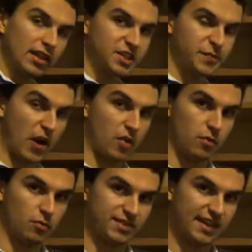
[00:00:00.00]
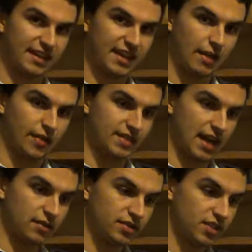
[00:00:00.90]
experiment was then carried
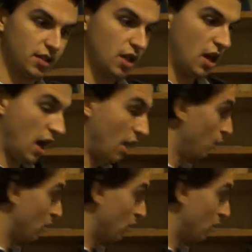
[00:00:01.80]
out, um,